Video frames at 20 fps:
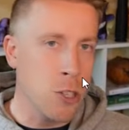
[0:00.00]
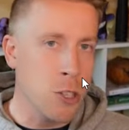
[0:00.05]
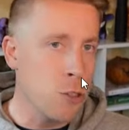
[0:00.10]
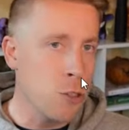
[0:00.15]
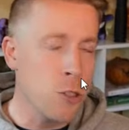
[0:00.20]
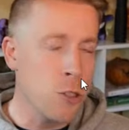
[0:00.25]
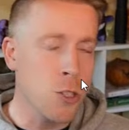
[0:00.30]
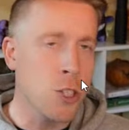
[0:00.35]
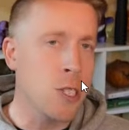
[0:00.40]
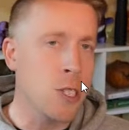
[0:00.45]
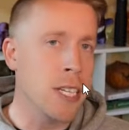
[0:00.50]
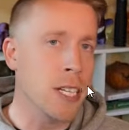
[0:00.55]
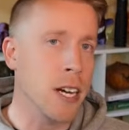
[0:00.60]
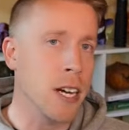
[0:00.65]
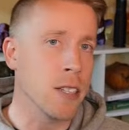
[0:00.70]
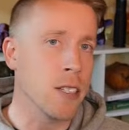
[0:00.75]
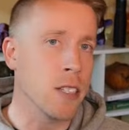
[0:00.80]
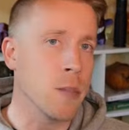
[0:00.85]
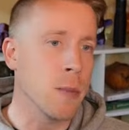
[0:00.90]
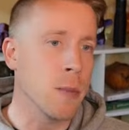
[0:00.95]
you usually
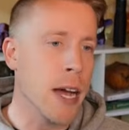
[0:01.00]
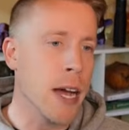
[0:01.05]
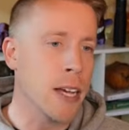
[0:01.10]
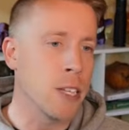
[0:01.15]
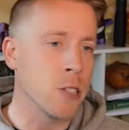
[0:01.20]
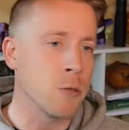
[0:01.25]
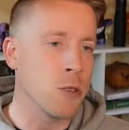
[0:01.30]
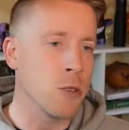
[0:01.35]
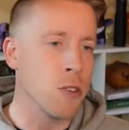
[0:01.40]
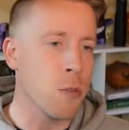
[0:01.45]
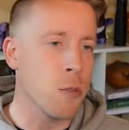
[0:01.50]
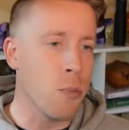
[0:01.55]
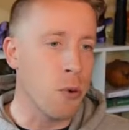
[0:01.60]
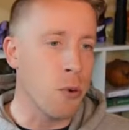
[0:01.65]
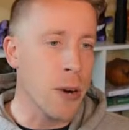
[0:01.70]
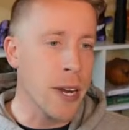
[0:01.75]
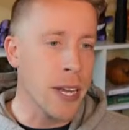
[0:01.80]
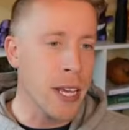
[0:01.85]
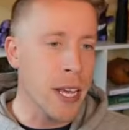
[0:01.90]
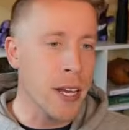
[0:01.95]
customize when you
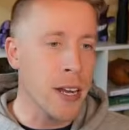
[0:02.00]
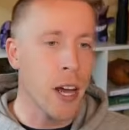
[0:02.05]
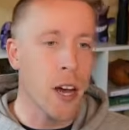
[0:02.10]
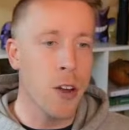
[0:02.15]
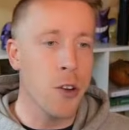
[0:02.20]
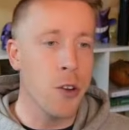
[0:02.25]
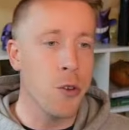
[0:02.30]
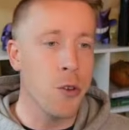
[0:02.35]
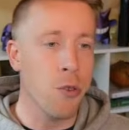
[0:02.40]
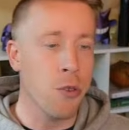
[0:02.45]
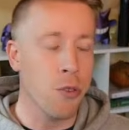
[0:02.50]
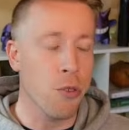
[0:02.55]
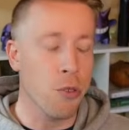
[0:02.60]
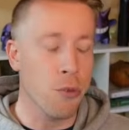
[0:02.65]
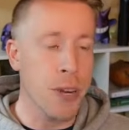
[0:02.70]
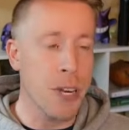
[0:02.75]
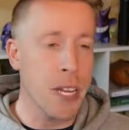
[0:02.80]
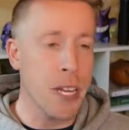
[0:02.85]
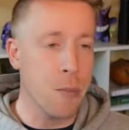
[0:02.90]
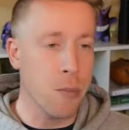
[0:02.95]
bring in a new
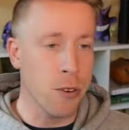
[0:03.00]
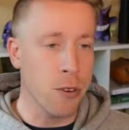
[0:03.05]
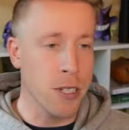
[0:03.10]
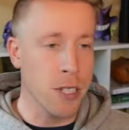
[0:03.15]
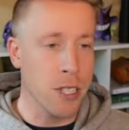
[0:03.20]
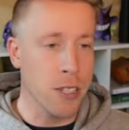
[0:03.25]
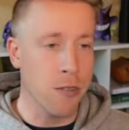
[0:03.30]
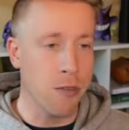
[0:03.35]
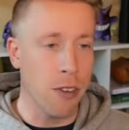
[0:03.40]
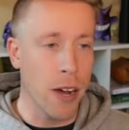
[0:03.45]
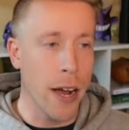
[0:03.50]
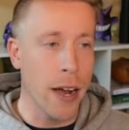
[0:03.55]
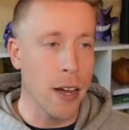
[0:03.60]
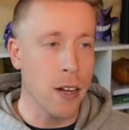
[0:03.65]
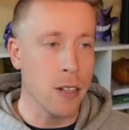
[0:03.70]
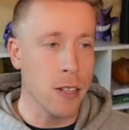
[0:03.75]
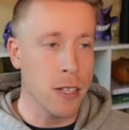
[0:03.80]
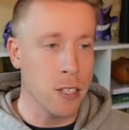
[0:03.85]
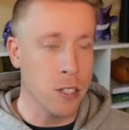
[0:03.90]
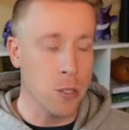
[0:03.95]
3D printed
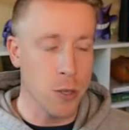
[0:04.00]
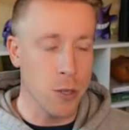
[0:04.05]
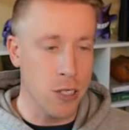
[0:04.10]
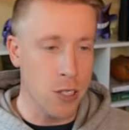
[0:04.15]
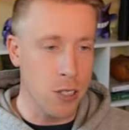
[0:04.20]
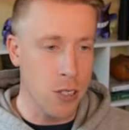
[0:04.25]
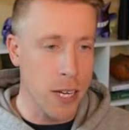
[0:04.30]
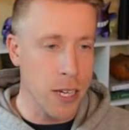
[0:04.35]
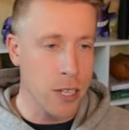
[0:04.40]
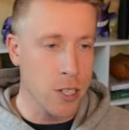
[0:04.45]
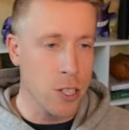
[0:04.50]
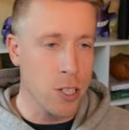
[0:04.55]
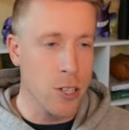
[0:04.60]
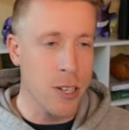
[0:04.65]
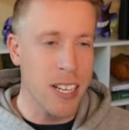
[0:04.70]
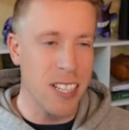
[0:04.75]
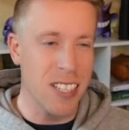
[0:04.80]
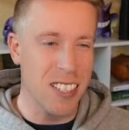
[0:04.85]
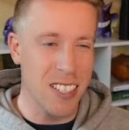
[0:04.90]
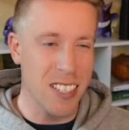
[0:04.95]
file into a
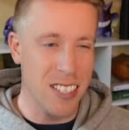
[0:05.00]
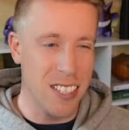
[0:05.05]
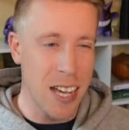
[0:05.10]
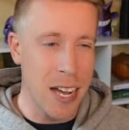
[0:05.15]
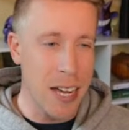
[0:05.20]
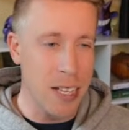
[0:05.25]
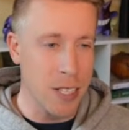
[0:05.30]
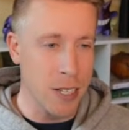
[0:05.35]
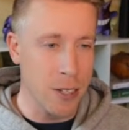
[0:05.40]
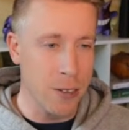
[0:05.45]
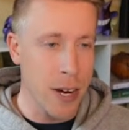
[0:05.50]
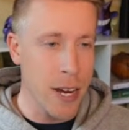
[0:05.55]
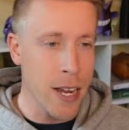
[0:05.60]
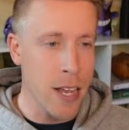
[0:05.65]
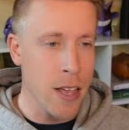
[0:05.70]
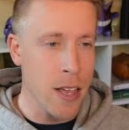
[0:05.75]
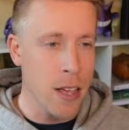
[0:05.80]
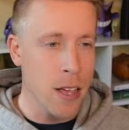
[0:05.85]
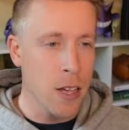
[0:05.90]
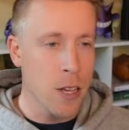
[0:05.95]
slicer is the sizing,
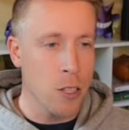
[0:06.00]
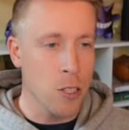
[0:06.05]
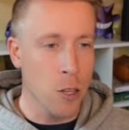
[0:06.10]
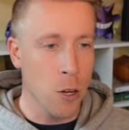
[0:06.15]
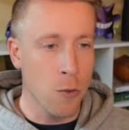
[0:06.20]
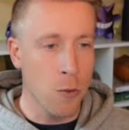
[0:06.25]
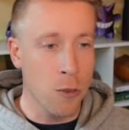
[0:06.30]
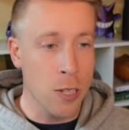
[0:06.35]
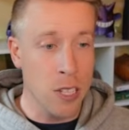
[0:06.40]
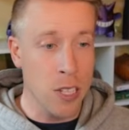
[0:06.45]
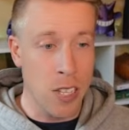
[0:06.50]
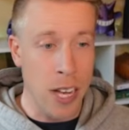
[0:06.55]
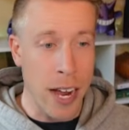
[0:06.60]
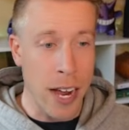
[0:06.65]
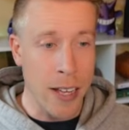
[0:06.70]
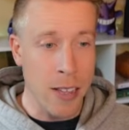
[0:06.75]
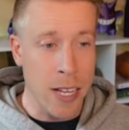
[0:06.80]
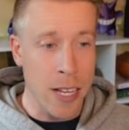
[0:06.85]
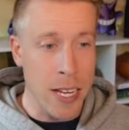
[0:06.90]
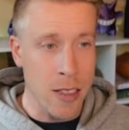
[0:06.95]
right? So if we just
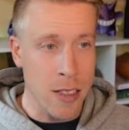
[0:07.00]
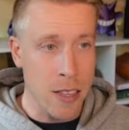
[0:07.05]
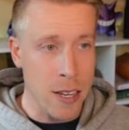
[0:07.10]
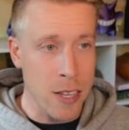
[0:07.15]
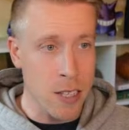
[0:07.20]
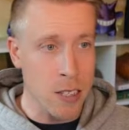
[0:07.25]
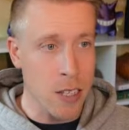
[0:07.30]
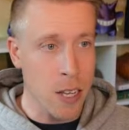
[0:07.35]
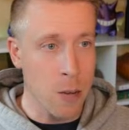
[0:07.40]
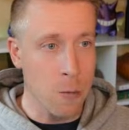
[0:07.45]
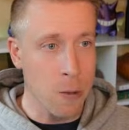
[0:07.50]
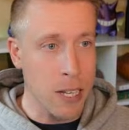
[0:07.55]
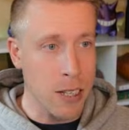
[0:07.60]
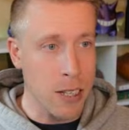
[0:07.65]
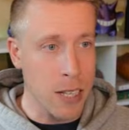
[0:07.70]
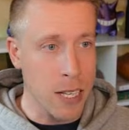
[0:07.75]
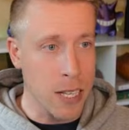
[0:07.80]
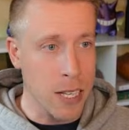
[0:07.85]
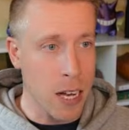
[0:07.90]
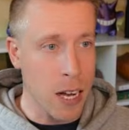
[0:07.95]
highlight this and we
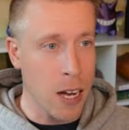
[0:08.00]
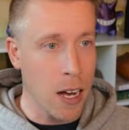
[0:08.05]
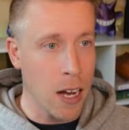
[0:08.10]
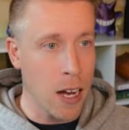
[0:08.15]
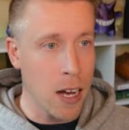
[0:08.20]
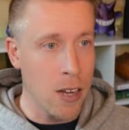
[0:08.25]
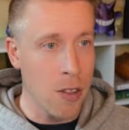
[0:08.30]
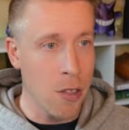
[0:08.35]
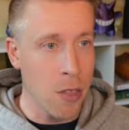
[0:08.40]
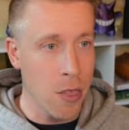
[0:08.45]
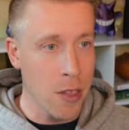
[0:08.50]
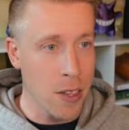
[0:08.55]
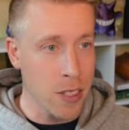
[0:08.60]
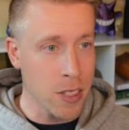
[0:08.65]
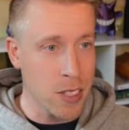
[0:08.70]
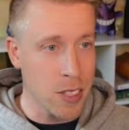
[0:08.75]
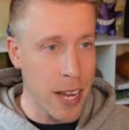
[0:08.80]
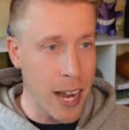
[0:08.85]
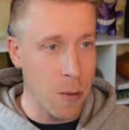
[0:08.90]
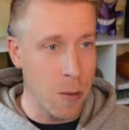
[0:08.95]
click on
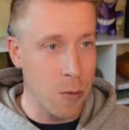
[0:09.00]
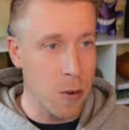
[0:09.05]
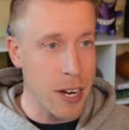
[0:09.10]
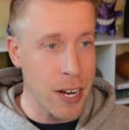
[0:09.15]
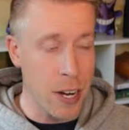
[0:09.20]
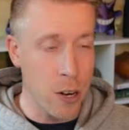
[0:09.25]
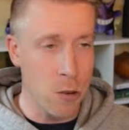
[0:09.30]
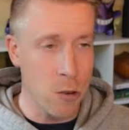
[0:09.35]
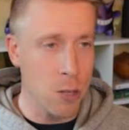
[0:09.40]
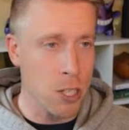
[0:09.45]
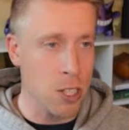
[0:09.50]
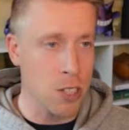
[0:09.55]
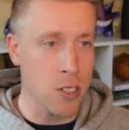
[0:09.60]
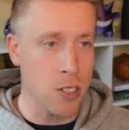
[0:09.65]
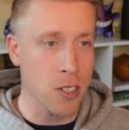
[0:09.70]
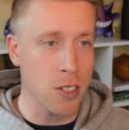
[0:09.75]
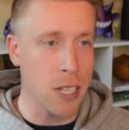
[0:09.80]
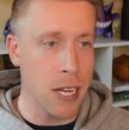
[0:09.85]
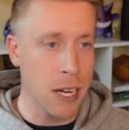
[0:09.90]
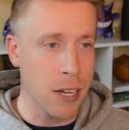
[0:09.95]
this tab right here, which is
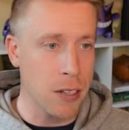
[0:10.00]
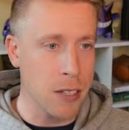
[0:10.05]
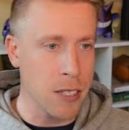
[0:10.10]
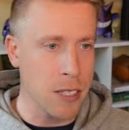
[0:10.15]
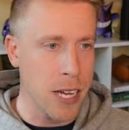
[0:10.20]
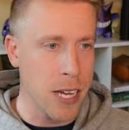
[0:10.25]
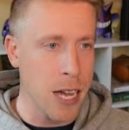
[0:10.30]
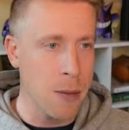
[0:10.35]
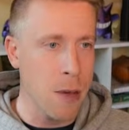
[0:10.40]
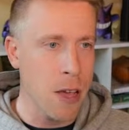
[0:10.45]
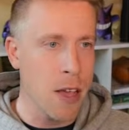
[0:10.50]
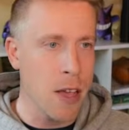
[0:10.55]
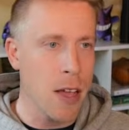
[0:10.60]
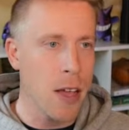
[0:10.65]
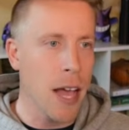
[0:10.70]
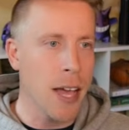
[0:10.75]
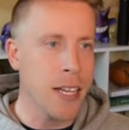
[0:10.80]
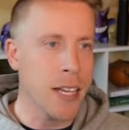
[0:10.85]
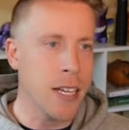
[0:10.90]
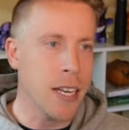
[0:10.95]
the scaling tab,
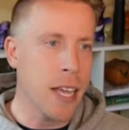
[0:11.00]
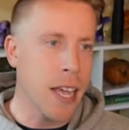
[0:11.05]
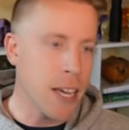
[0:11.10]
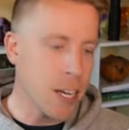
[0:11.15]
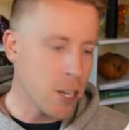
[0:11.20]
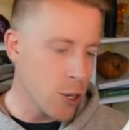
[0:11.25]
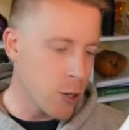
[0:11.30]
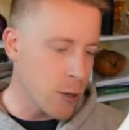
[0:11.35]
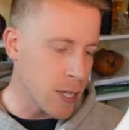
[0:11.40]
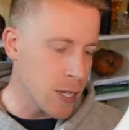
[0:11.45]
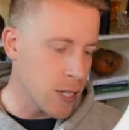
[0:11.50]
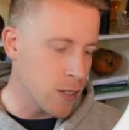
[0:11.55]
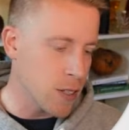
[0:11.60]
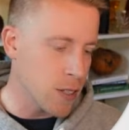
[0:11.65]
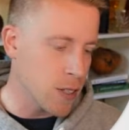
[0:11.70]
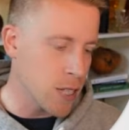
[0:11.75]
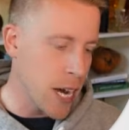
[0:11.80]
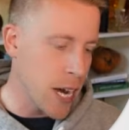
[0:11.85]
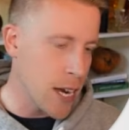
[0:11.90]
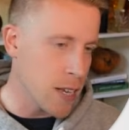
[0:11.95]
I can increase
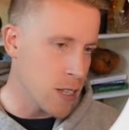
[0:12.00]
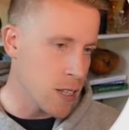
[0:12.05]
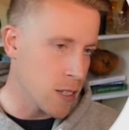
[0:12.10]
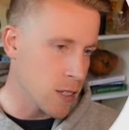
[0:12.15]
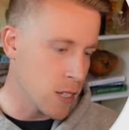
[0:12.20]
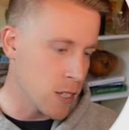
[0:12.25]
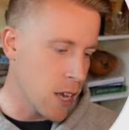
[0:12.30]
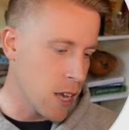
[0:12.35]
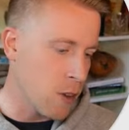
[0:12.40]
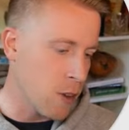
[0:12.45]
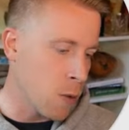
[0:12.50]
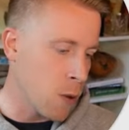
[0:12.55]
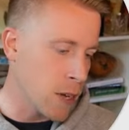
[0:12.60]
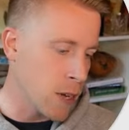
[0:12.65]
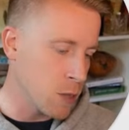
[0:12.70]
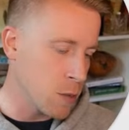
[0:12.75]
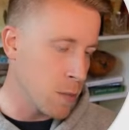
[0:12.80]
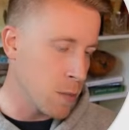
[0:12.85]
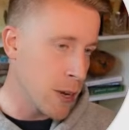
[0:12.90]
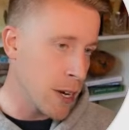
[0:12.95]
the sizing. Say if I
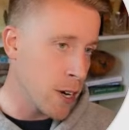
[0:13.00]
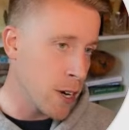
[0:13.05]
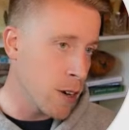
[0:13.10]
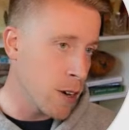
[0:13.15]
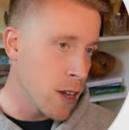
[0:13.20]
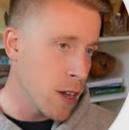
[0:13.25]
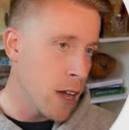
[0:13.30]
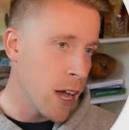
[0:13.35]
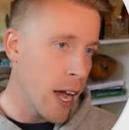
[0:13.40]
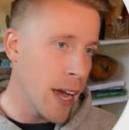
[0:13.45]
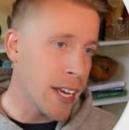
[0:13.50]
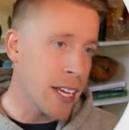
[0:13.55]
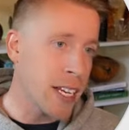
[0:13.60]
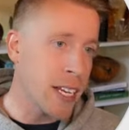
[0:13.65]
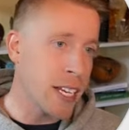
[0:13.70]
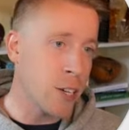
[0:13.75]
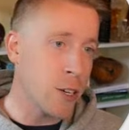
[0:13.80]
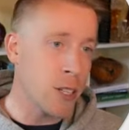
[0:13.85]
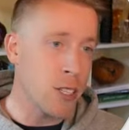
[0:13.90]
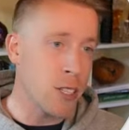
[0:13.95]
want it to be bigger, I
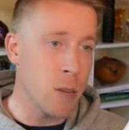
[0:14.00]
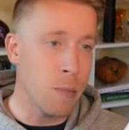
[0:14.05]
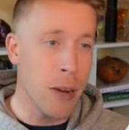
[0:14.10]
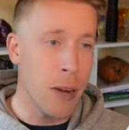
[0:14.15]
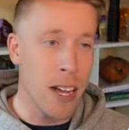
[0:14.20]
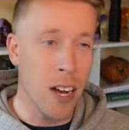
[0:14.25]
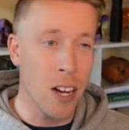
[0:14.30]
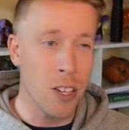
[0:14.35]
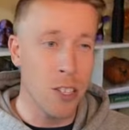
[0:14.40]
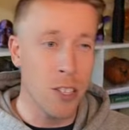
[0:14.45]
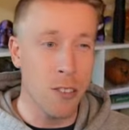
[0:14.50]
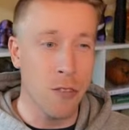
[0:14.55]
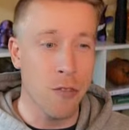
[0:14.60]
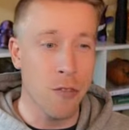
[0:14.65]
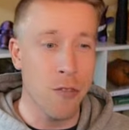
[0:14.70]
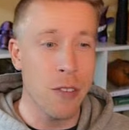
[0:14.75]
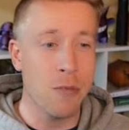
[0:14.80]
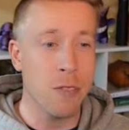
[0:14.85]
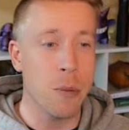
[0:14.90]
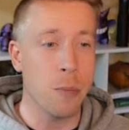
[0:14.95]
can increase it by
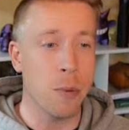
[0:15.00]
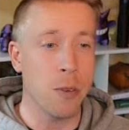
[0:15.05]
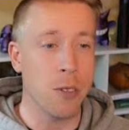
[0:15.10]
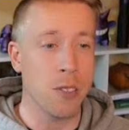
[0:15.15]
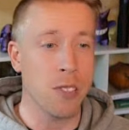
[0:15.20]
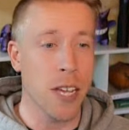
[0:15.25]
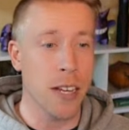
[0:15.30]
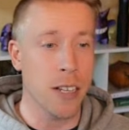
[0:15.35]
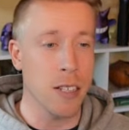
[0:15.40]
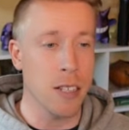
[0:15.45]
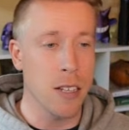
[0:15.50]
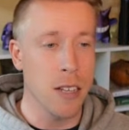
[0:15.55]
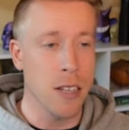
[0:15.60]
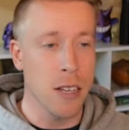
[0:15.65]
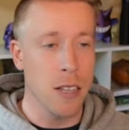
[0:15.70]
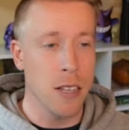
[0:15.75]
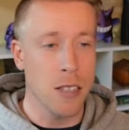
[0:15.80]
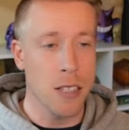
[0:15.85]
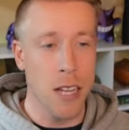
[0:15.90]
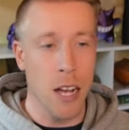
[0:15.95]
150%.
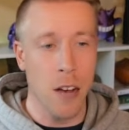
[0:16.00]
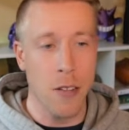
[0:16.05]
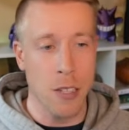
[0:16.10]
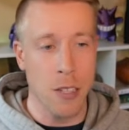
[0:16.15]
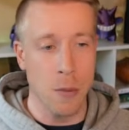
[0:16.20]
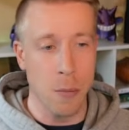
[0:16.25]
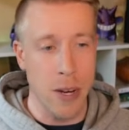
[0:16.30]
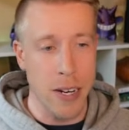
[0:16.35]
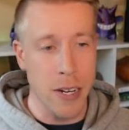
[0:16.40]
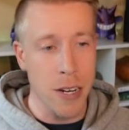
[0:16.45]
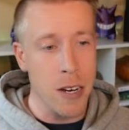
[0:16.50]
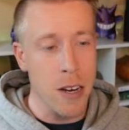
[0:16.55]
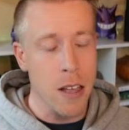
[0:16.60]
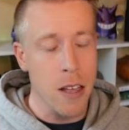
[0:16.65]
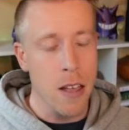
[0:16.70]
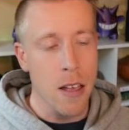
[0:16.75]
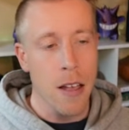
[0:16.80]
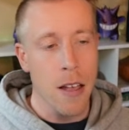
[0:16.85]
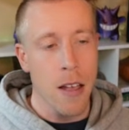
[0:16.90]
See how that's bigger?